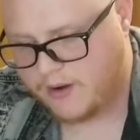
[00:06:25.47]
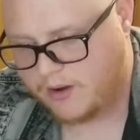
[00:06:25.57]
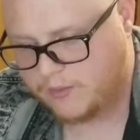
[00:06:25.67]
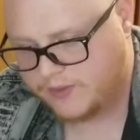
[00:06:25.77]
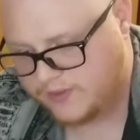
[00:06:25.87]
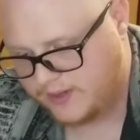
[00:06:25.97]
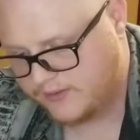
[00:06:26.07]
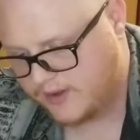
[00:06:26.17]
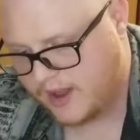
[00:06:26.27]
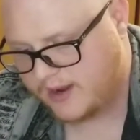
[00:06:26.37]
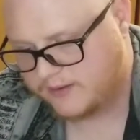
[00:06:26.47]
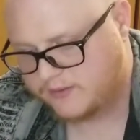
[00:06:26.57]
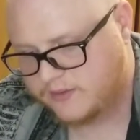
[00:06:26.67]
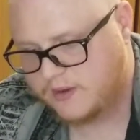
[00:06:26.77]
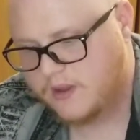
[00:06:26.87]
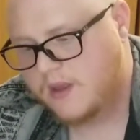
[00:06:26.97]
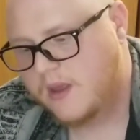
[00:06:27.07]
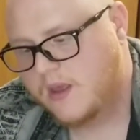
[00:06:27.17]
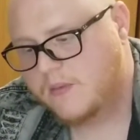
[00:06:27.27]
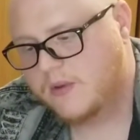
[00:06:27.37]
on with these guys
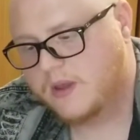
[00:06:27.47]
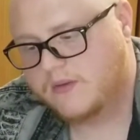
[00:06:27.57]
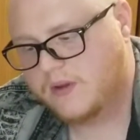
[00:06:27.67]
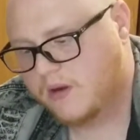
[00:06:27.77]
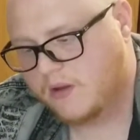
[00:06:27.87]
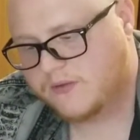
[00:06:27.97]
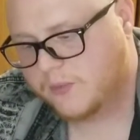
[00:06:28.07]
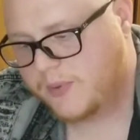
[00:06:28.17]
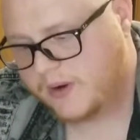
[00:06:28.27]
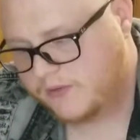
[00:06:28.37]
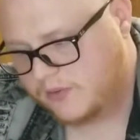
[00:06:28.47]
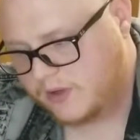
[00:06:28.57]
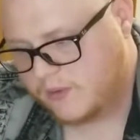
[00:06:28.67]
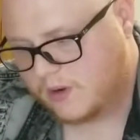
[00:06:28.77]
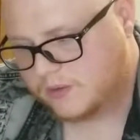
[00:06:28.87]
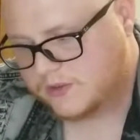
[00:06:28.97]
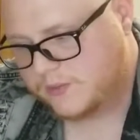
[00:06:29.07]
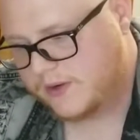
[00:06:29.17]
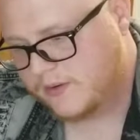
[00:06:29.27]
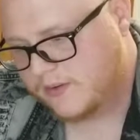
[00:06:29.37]
because it also pairs really well with
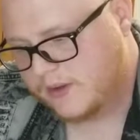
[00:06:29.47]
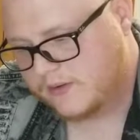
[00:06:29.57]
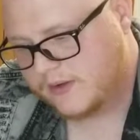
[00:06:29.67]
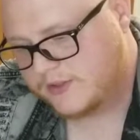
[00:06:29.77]
sweeter things like